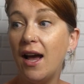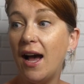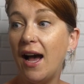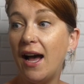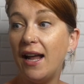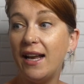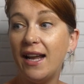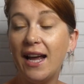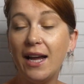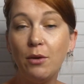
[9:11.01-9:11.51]

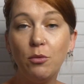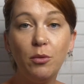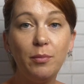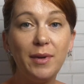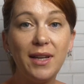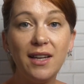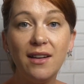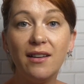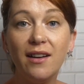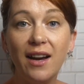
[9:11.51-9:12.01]
And I will
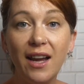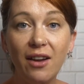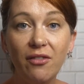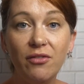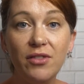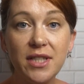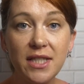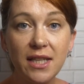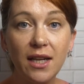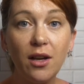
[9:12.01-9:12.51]
be here
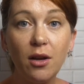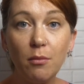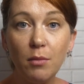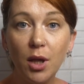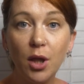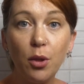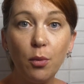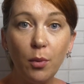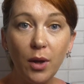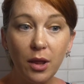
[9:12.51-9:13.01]
every single
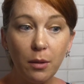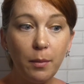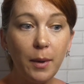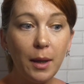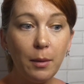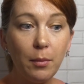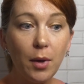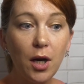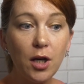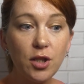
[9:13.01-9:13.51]
month with
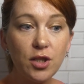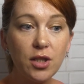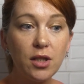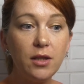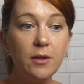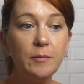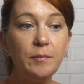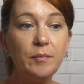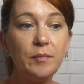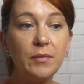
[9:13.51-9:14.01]
Pink
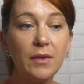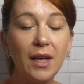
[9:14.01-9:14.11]
Parcel.